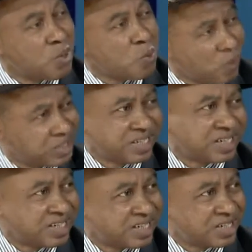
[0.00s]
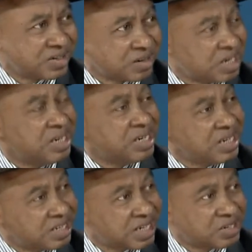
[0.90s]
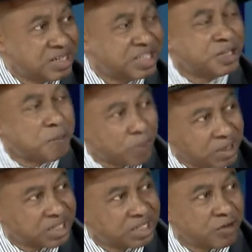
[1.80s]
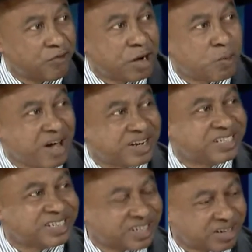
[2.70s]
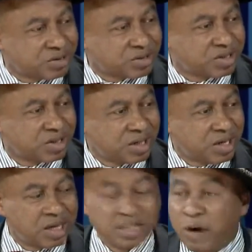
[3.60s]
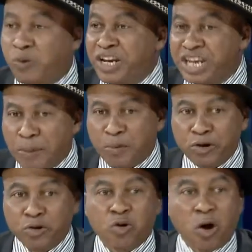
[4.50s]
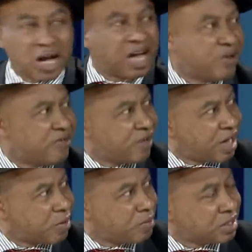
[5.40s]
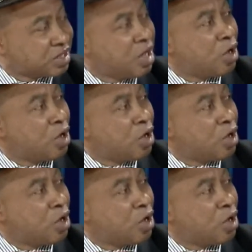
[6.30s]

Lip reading: What is education? Education is the process of acquiring skills that we enable you conquer your environment.